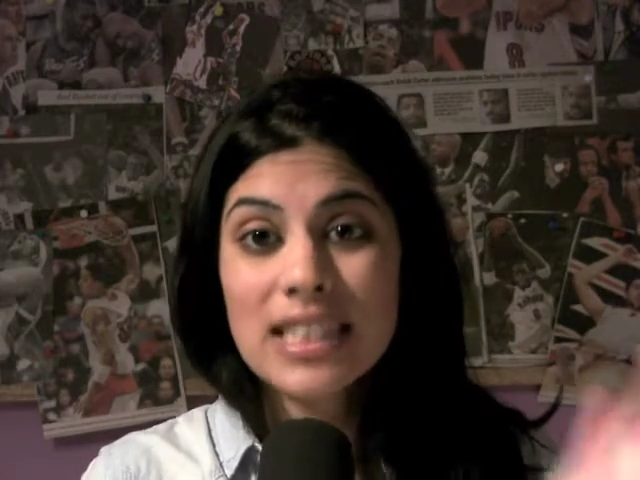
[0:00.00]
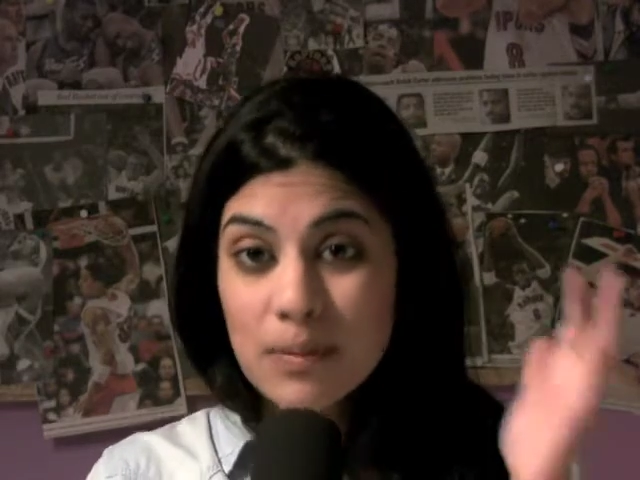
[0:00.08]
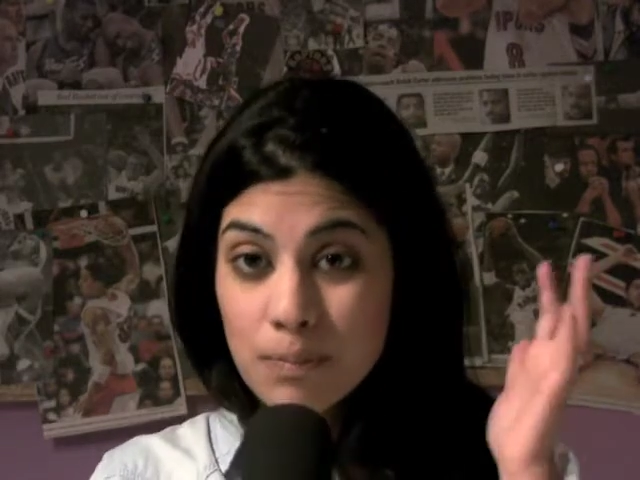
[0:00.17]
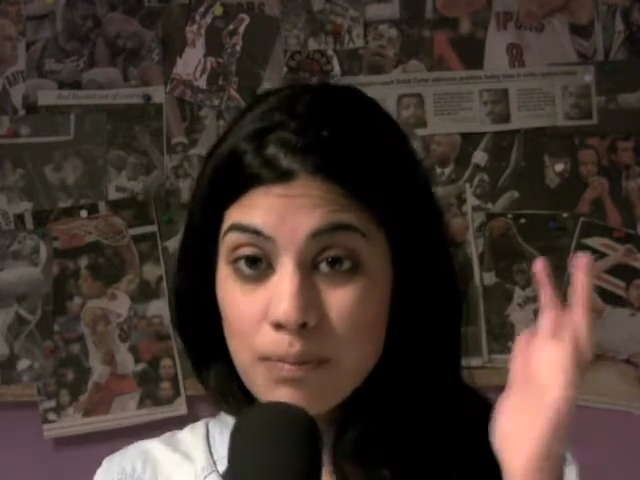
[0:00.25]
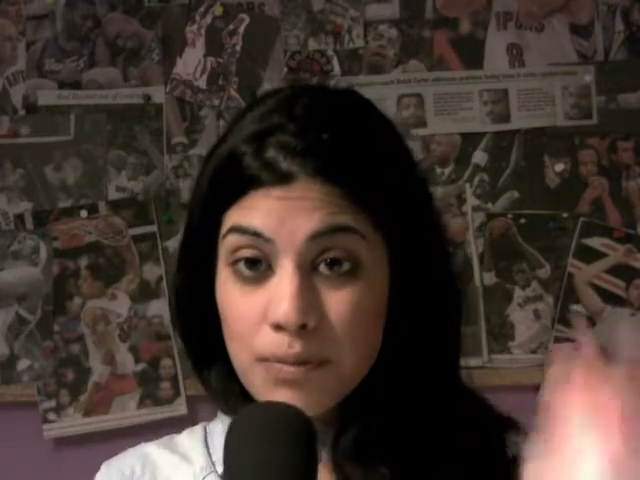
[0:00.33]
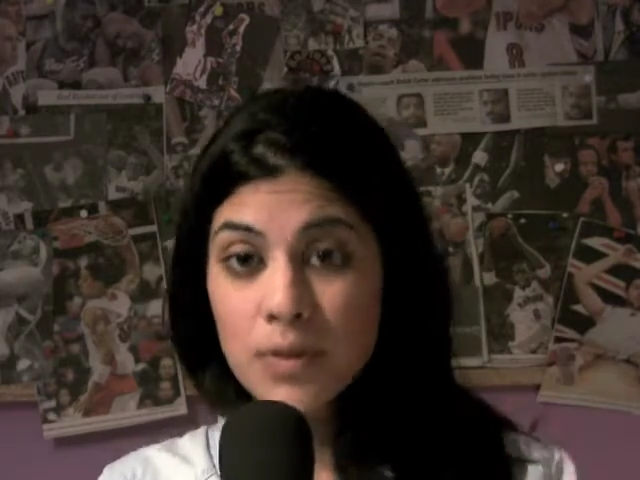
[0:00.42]
he
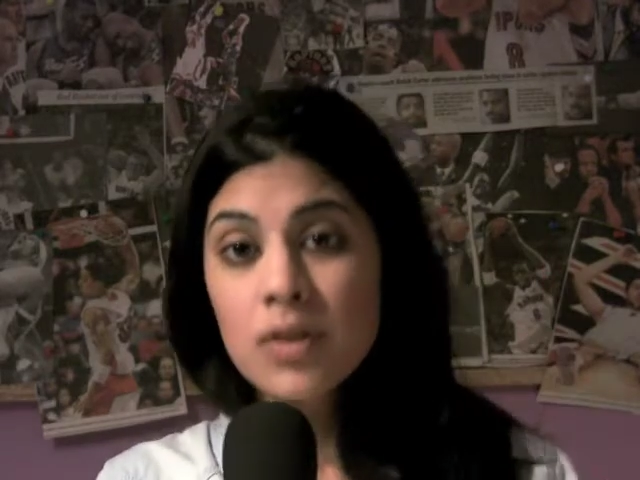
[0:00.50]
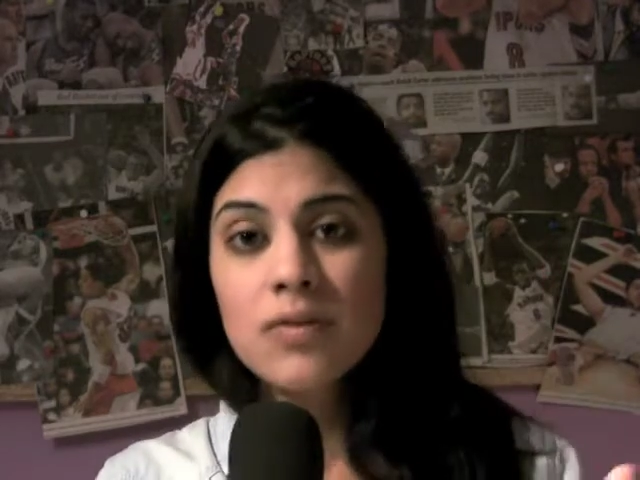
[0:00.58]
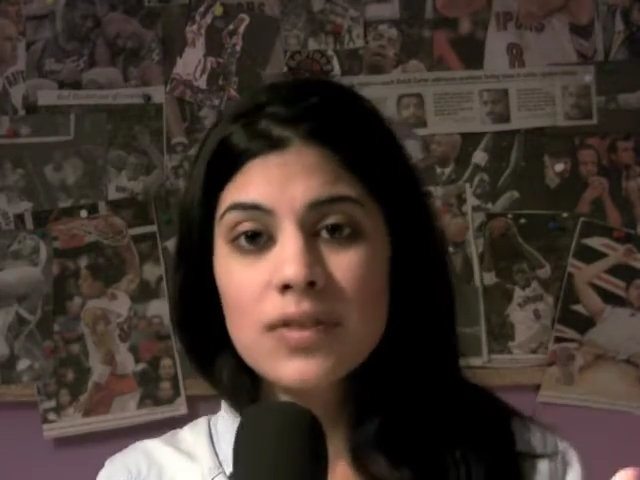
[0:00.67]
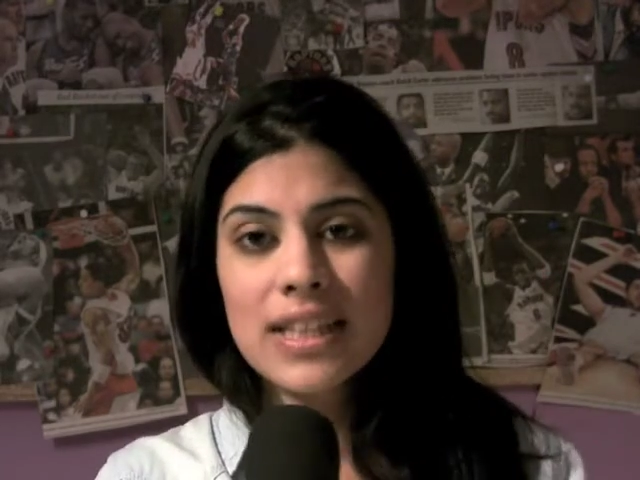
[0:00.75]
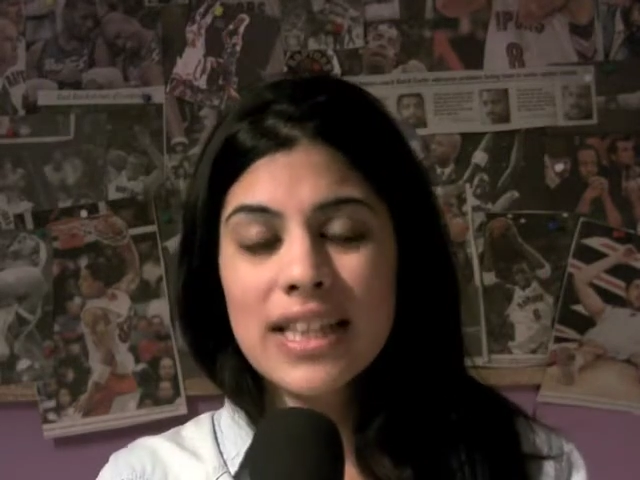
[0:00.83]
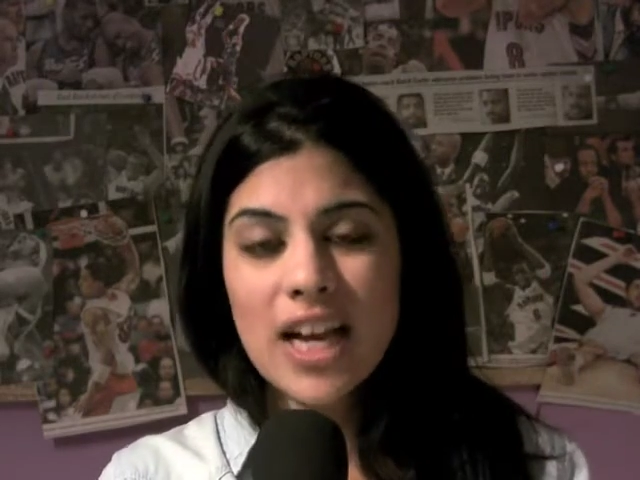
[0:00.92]

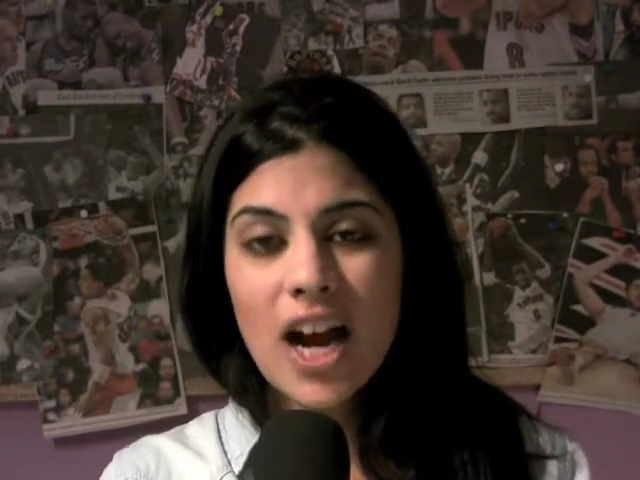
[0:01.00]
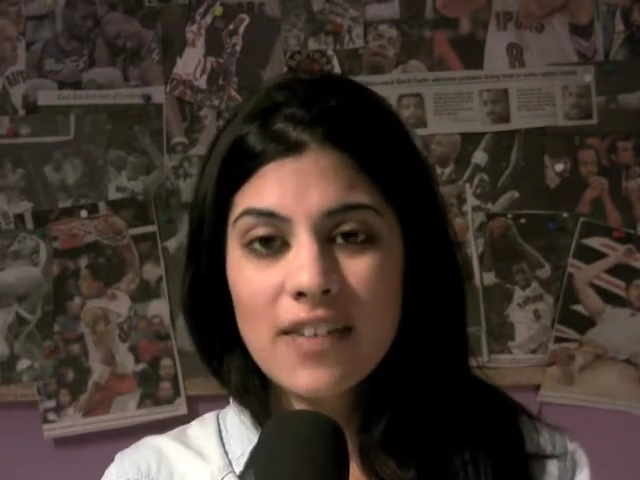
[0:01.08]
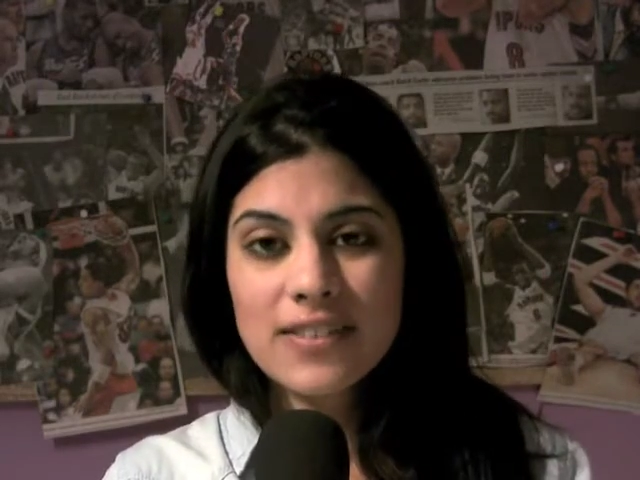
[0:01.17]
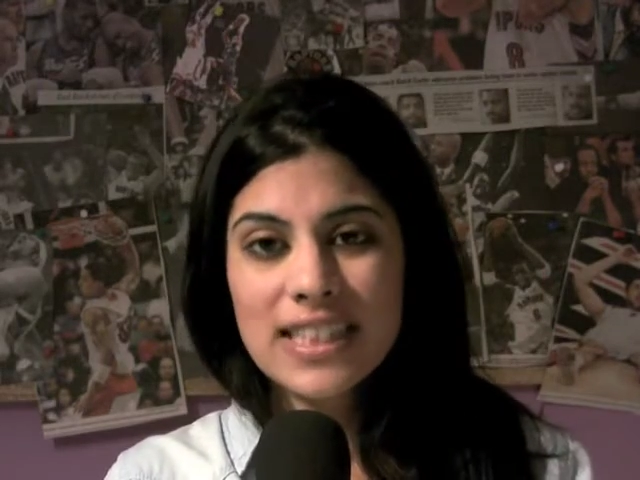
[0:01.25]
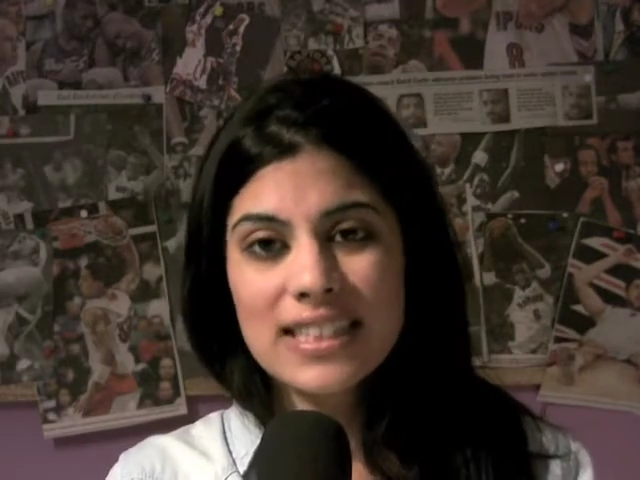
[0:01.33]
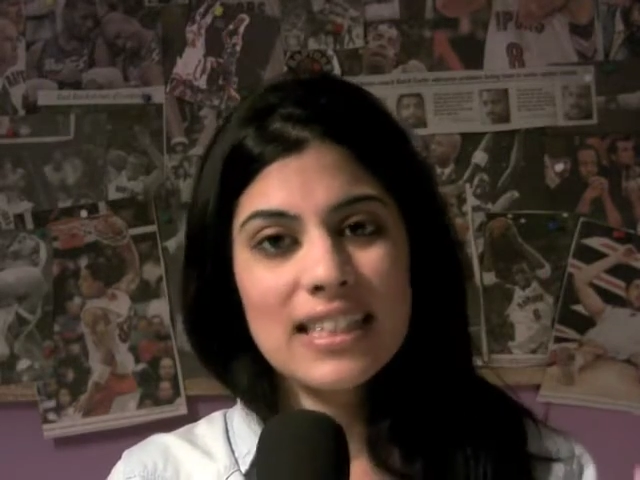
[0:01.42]
improved in the
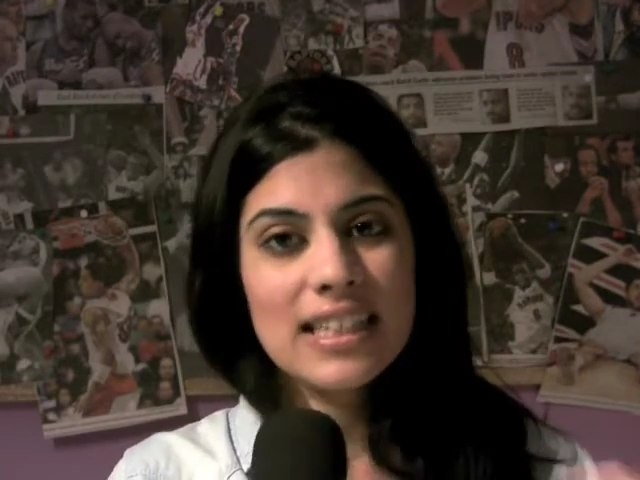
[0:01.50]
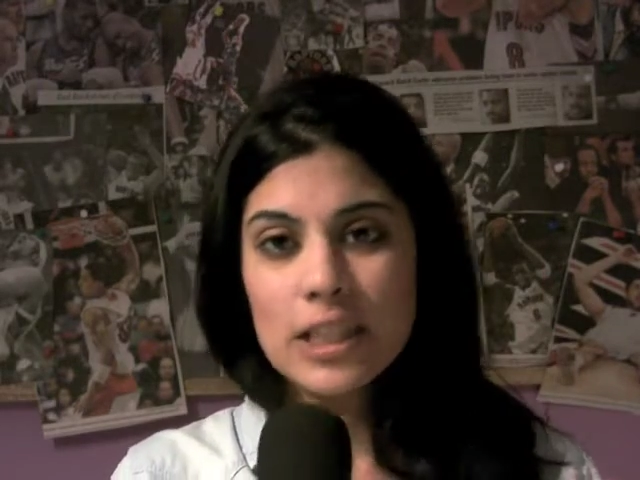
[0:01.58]
offseason.